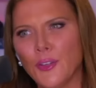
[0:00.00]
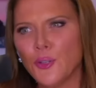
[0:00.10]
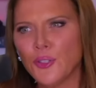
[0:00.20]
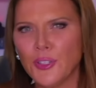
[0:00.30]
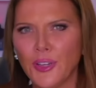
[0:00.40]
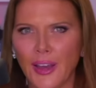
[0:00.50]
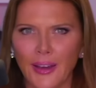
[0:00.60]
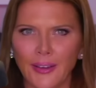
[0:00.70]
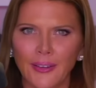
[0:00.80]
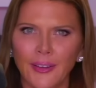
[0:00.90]
News
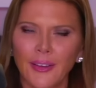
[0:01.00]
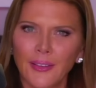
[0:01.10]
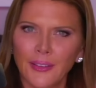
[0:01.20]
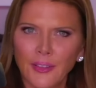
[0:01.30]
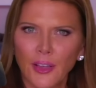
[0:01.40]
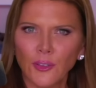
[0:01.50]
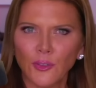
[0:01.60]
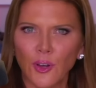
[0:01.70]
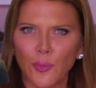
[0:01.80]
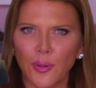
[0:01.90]
today that Donald
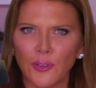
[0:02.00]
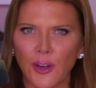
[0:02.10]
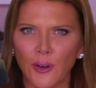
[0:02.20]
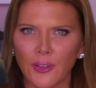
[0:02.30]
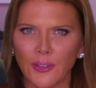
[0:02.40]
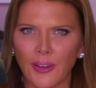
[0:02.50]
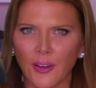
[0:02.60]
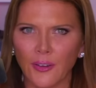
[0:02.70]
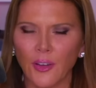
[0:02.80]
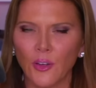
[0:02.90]
Trump has narrowed it
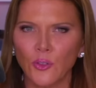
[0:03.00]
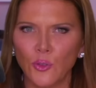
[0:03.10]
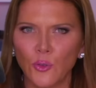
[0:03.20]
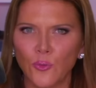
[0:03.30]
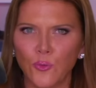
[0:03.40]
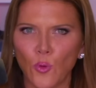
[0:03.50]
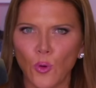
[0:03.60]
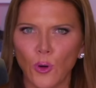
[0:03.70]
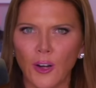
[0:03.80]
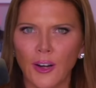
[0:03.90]
down to
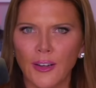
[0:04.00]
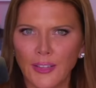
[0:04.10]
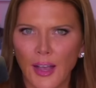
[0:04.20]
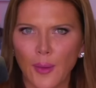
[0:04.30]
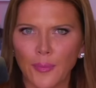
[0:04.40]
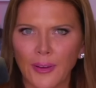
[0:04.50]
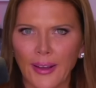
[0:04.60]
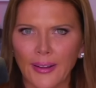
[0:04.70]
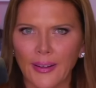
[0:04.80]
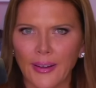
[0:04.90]
4 top
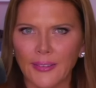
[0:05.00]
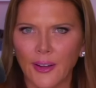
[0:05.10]
candidates.